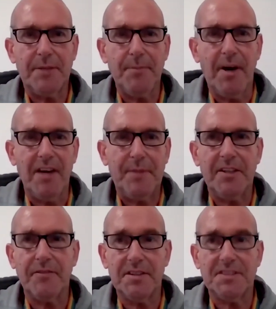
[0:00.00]
might have
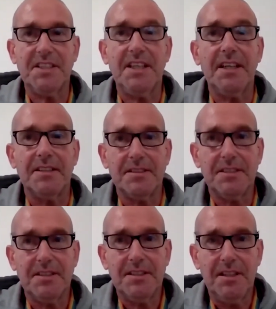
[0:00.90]
been a volunteer
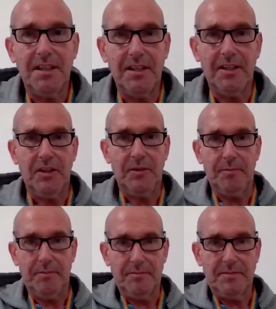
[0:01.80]

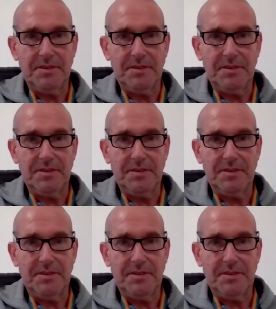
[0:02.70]
um,